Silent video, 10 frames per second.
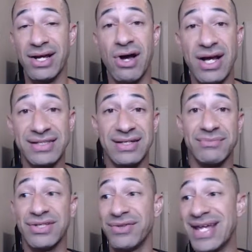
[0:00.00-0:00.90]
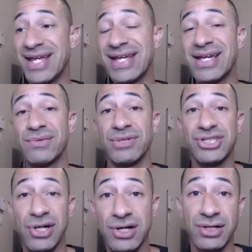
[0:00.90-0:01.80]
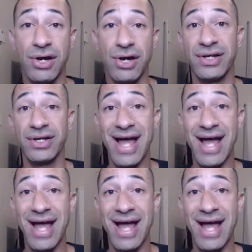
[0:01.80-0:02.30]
costs them, so they can get a return on their